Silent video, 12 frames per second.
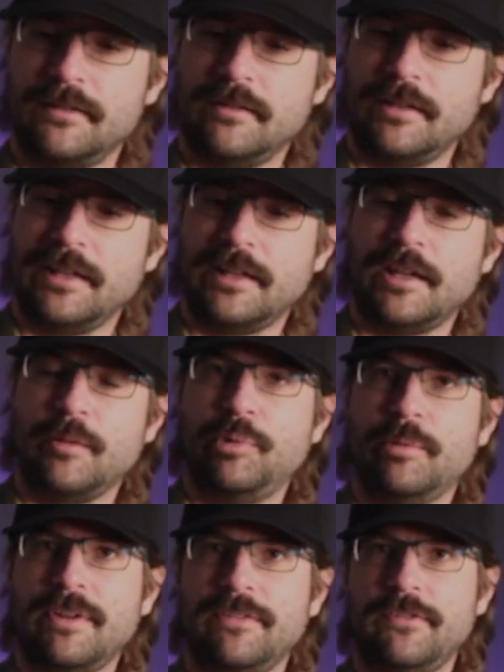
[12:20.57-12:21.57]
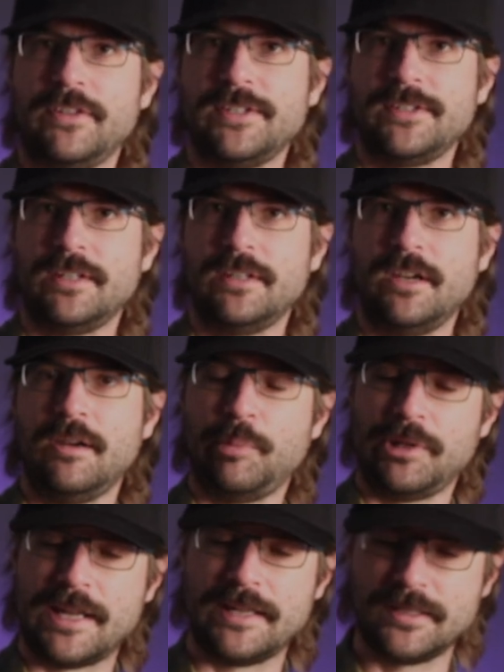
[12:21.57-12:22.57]
I could put my fist in there,
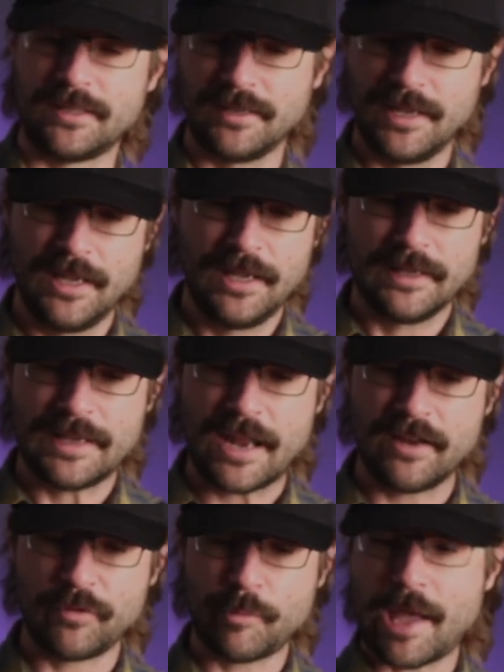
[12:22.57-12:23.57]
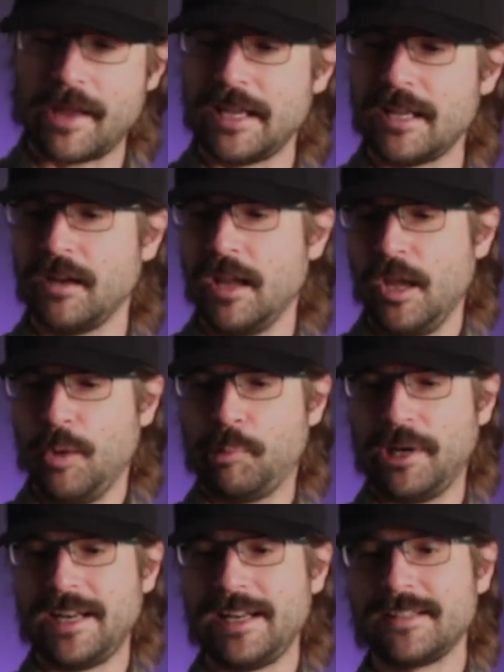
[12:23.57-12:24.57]
but that's kind of about it. But
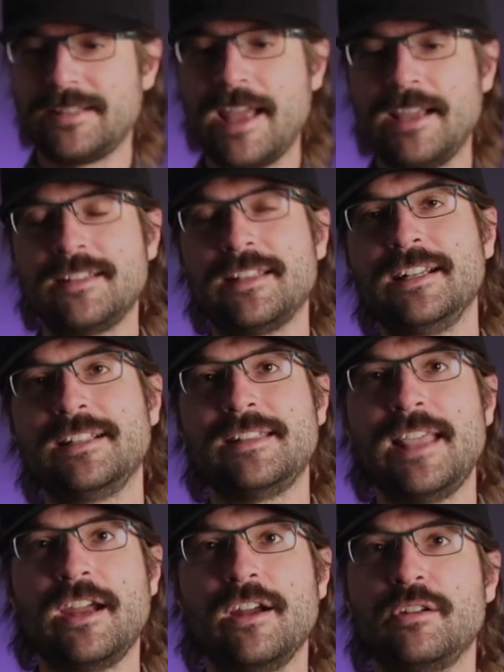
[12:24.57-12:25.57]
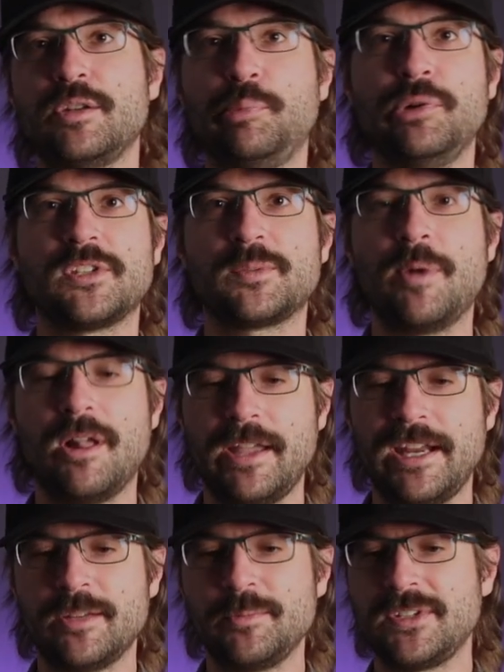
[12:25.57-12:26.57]
it is nice that it's there to put small
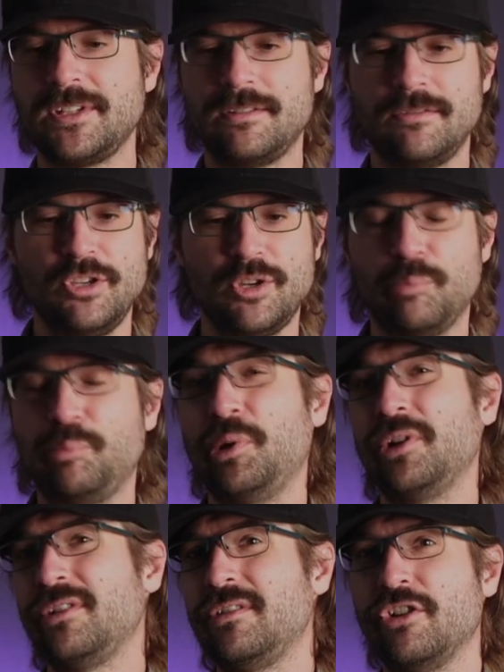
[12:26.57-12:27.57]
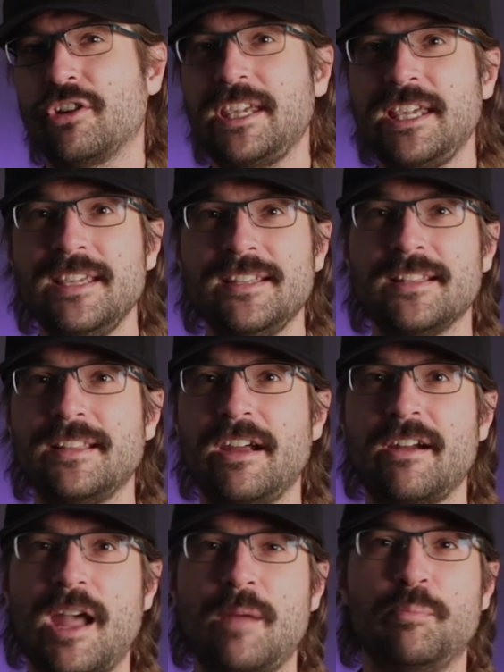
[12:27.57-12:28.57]
items. You could put your keys in
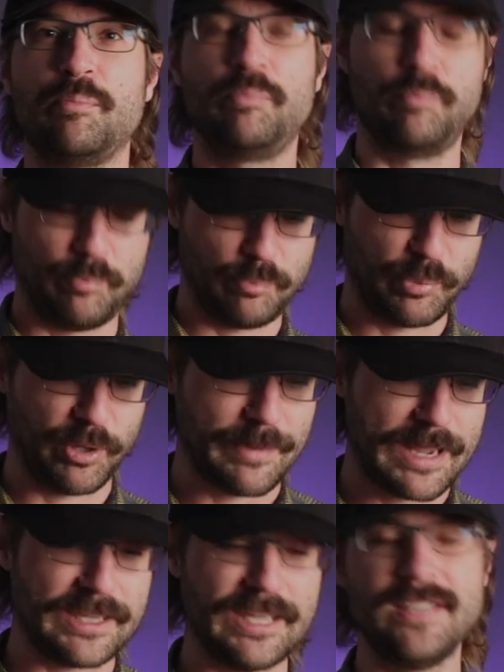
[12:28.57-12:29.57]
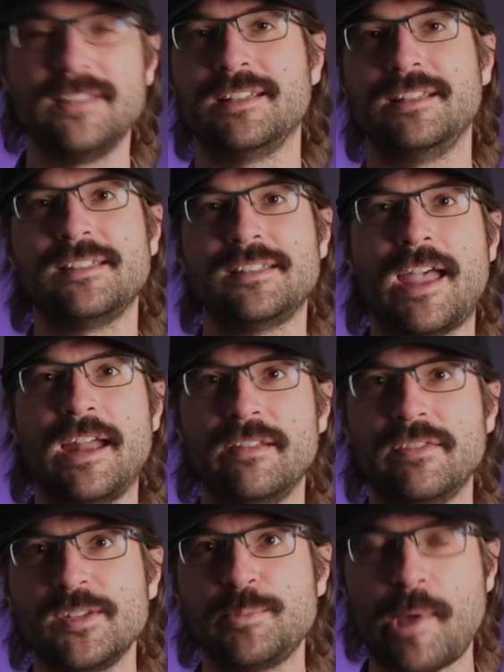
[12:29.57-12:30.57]
there. I put my keys inside of
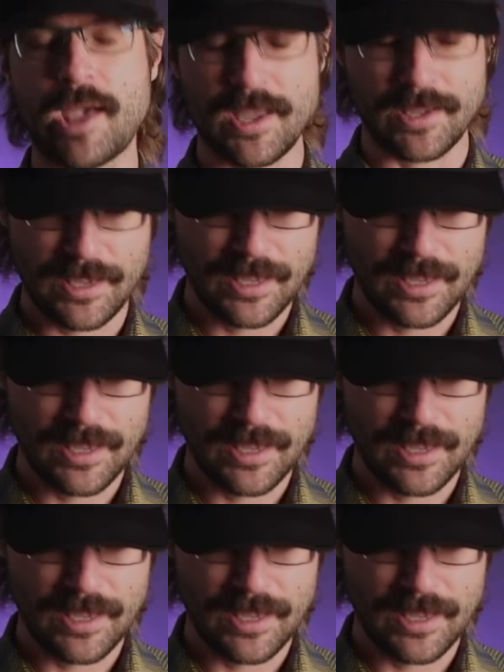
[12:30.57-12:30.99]
this bag.